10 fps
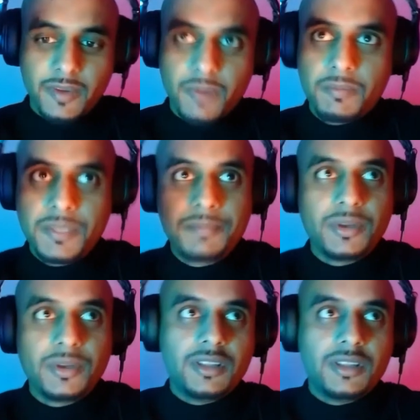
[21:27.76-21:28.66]

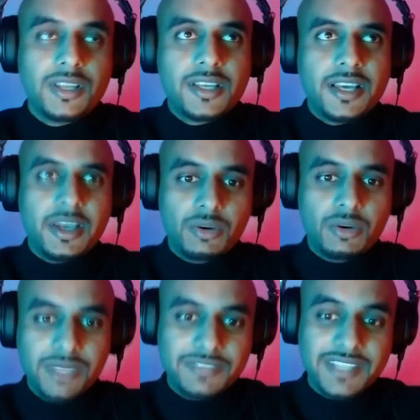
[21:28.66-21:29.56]
People who
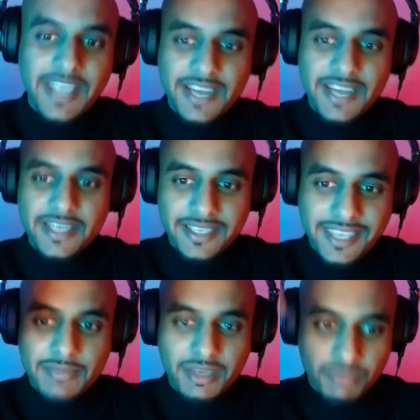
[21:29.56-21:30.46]
lived in the area
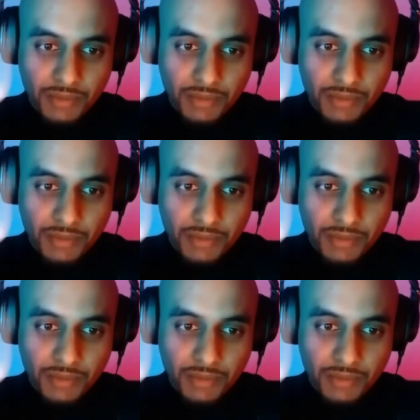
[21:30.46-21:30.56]
came and